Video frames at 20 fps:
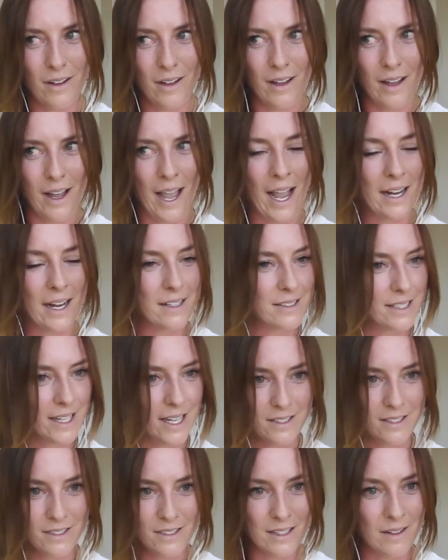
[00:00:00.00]

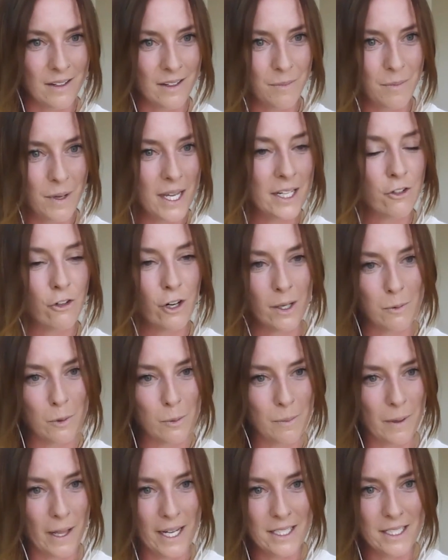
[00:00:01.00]
access to incredible
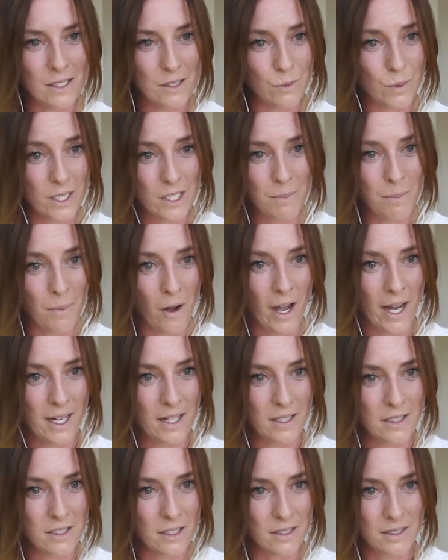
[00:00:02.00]
places, which a
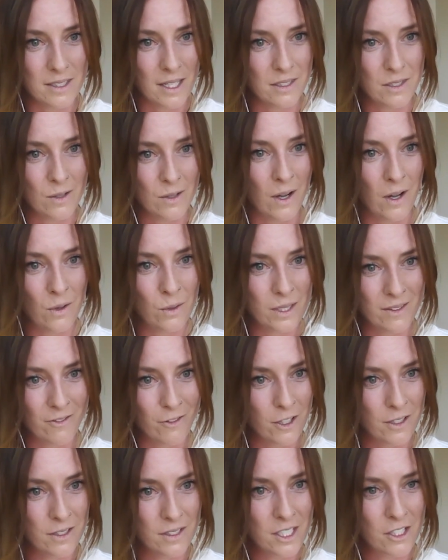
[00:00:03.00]
bike just does to a whole
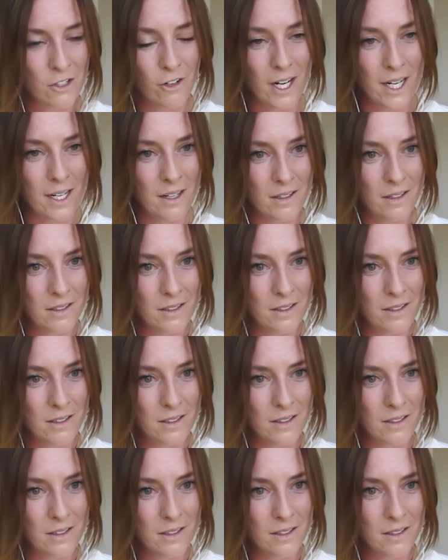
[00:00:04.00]
different degree.